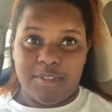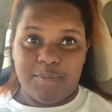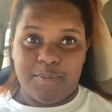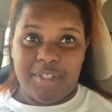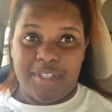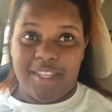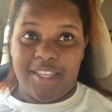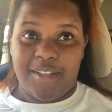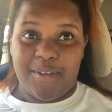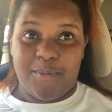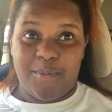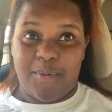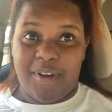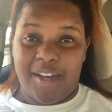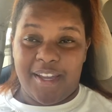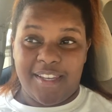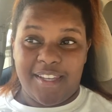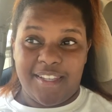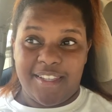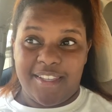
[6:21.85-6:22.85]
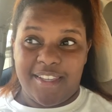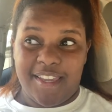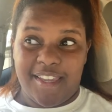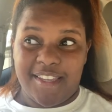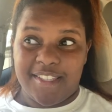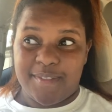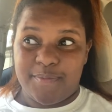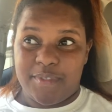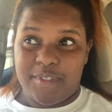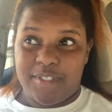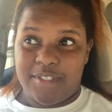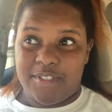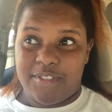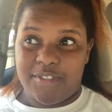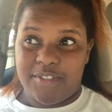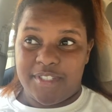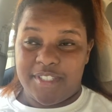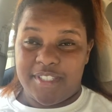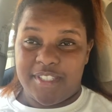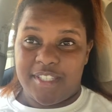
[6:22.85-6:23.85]
Be like, why did he ask me to
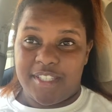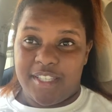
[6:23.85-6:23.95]
trust?